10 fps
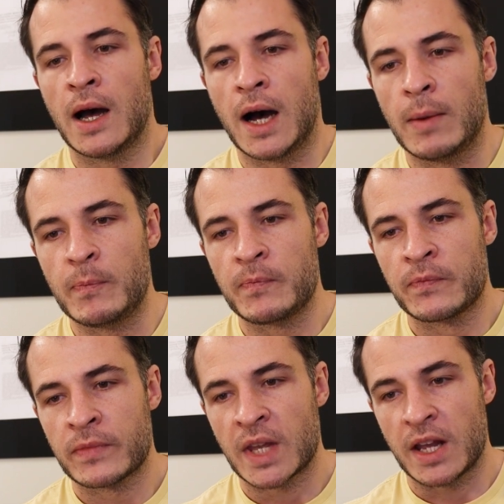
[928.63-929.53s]

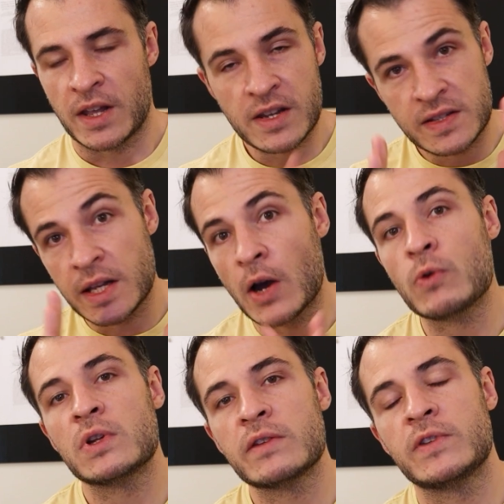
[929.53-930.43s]
it is the
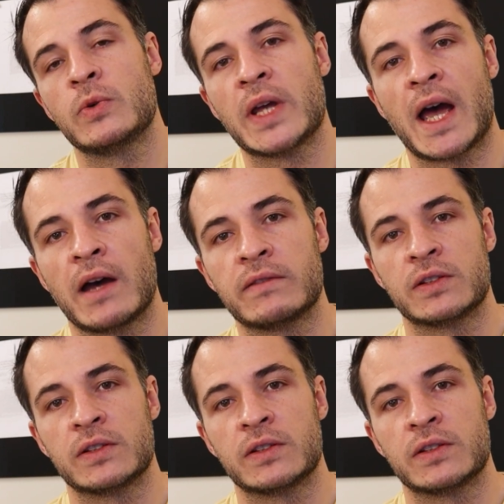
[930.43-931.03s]
only view we have